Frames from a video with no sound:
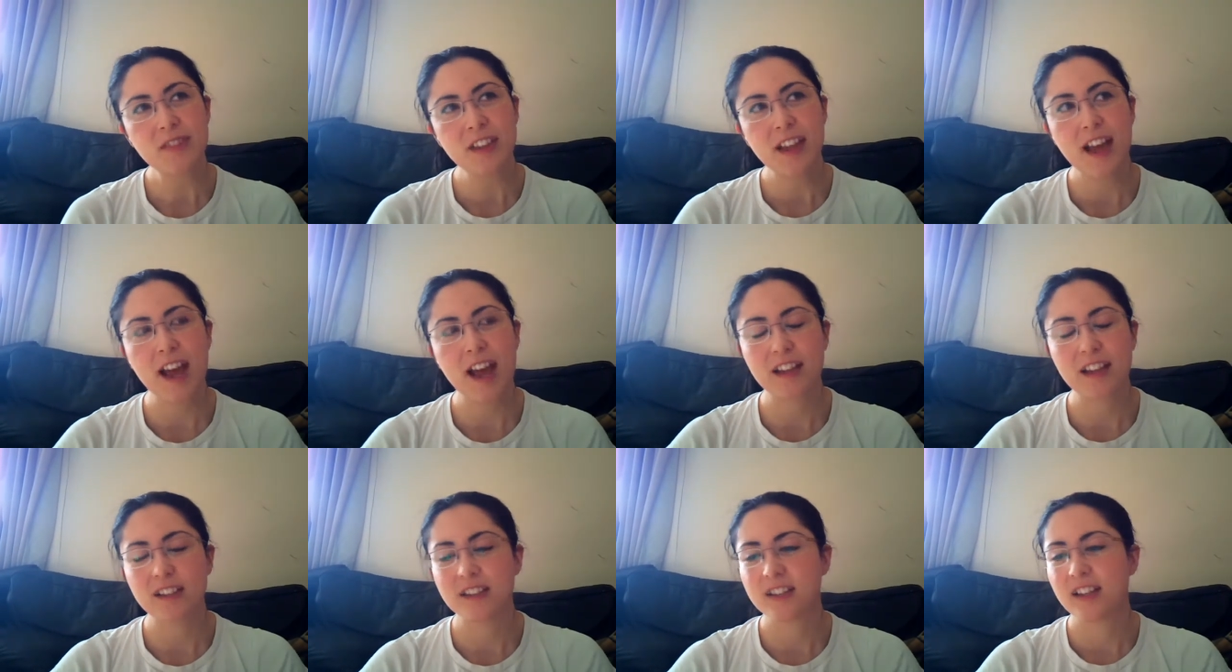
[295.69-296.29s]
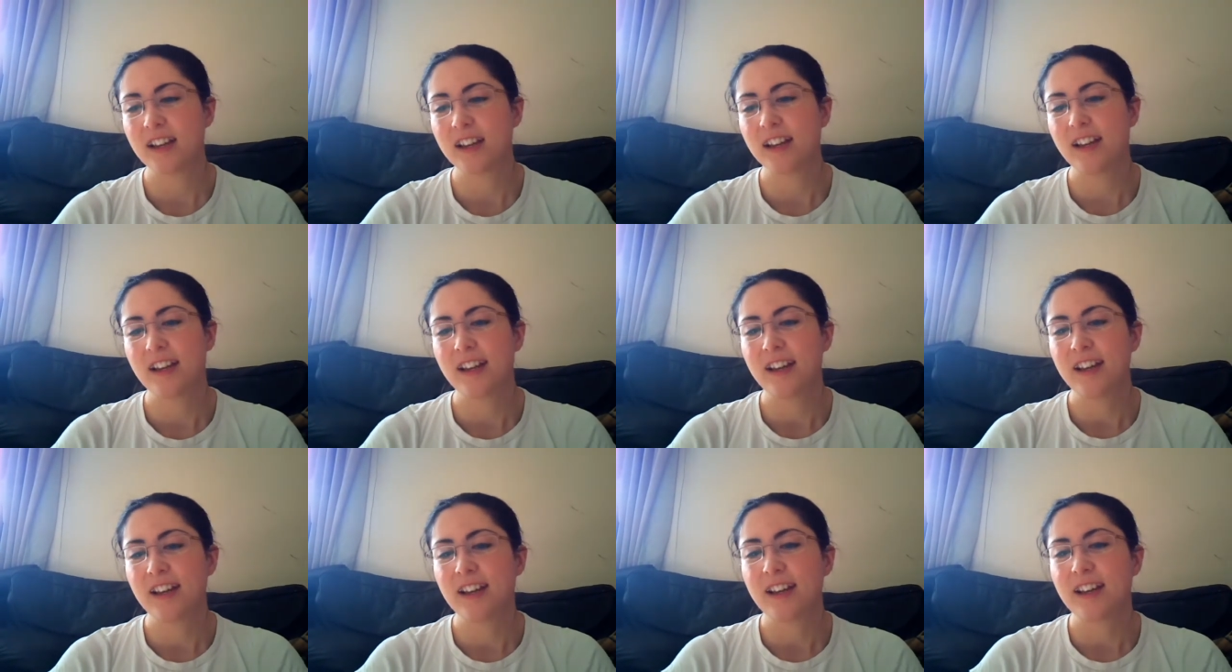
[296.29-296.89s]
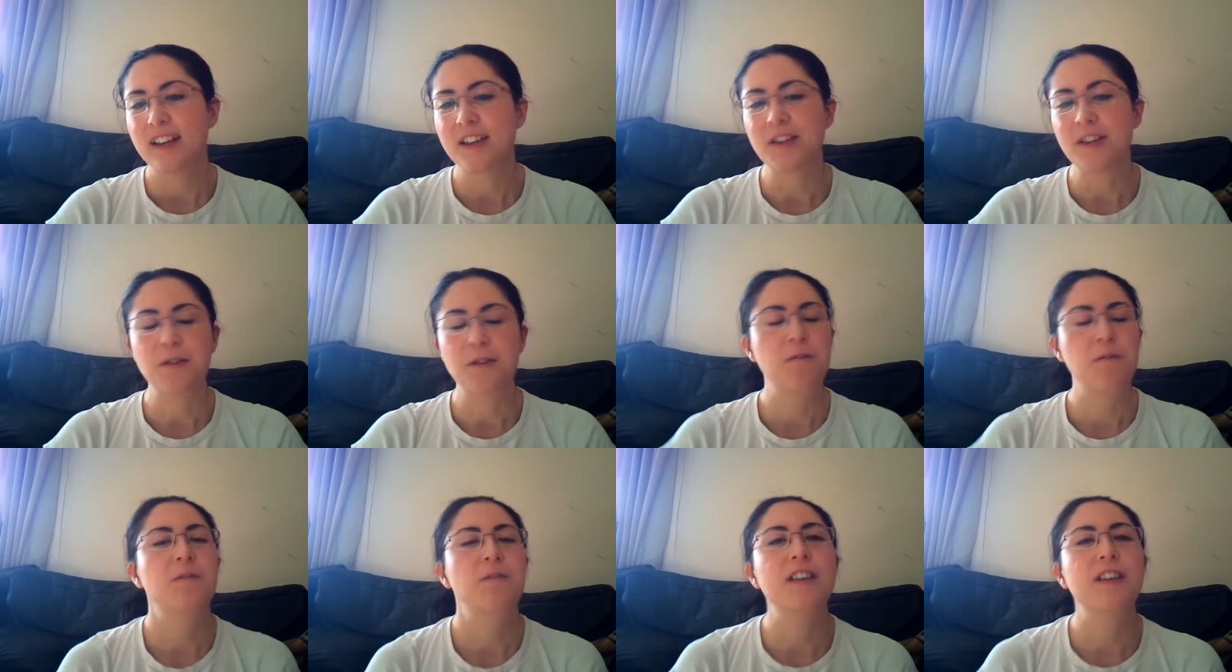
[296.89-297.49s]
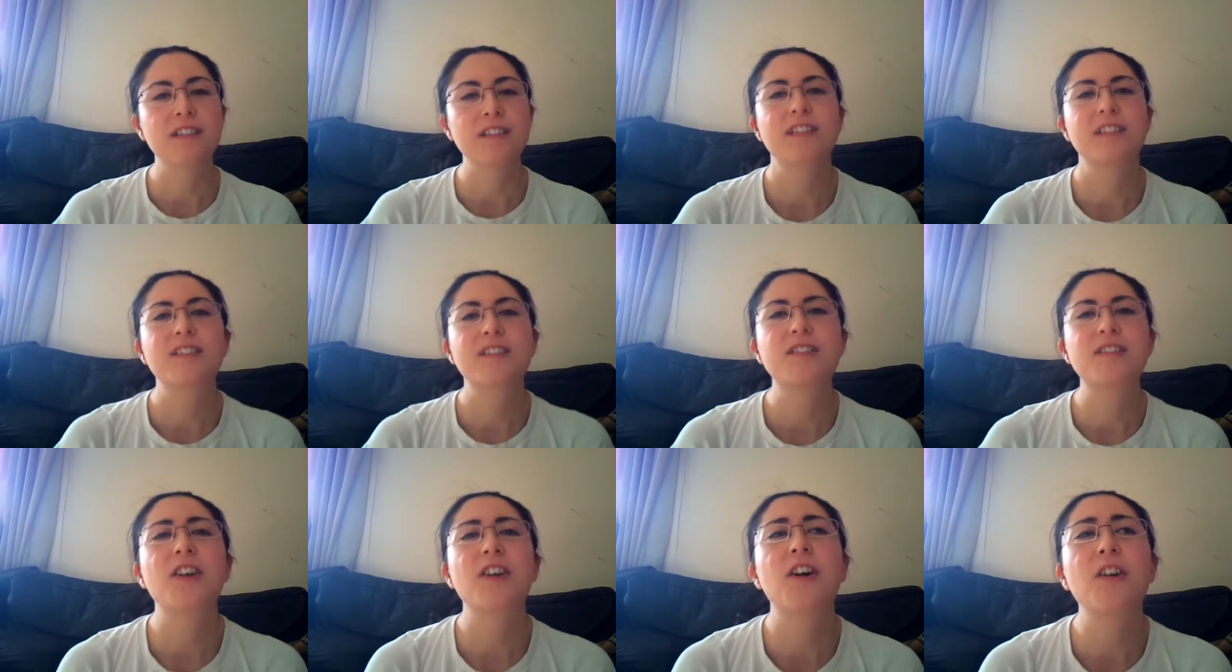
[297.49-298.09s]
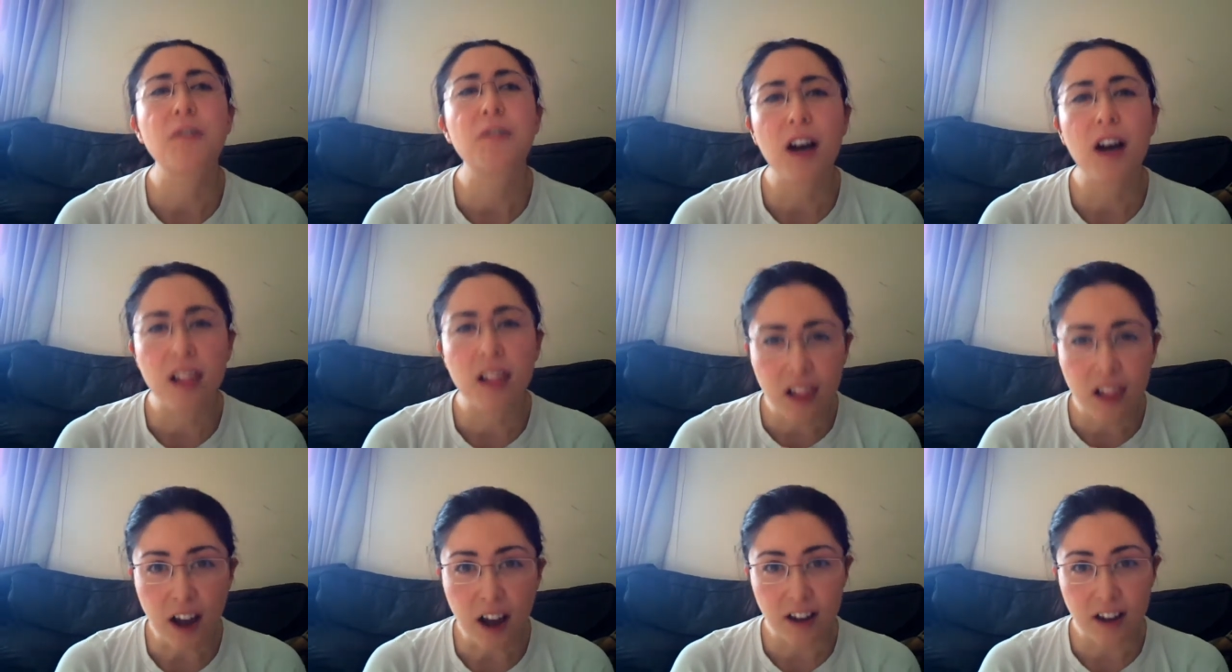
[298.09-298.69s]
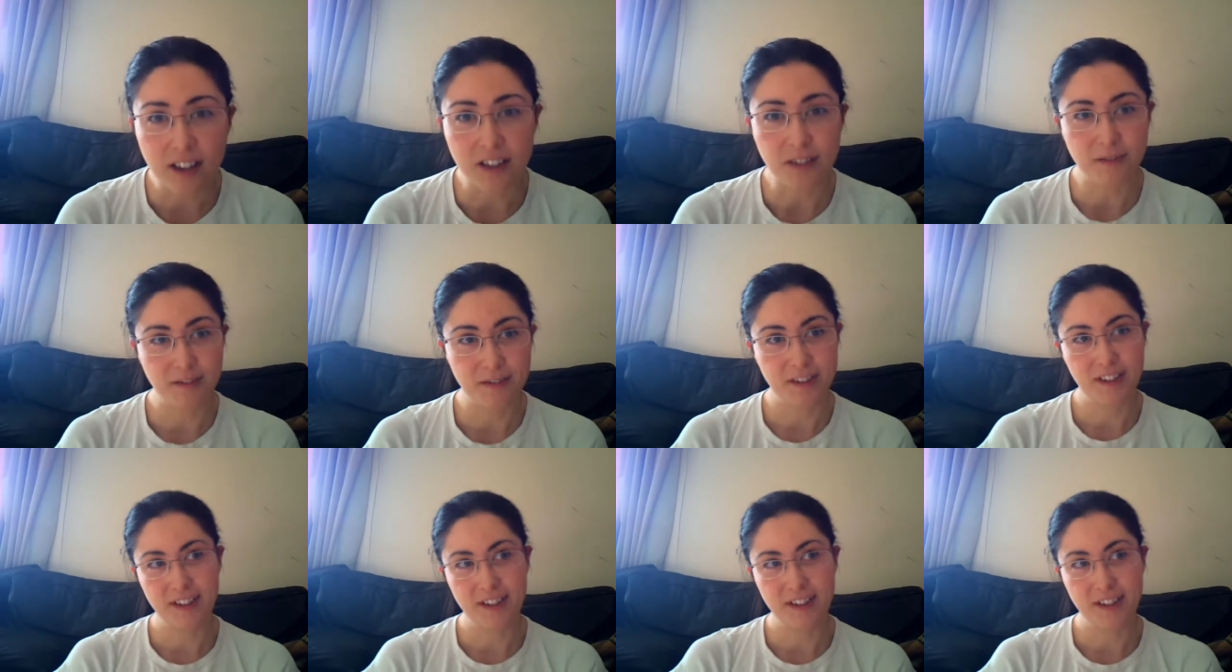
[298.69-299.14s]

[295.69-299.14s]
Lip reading: And you feel so alive.